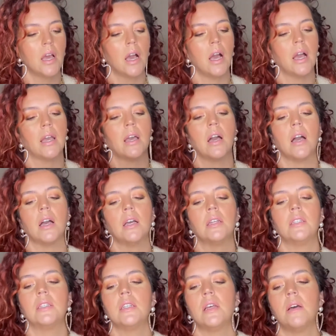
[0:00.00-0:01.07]
I
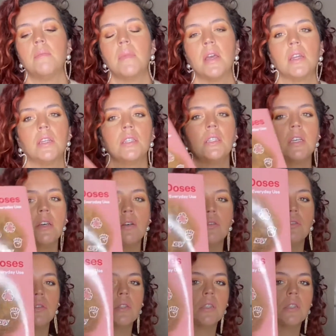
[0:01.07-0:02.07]
got Amanda Seales,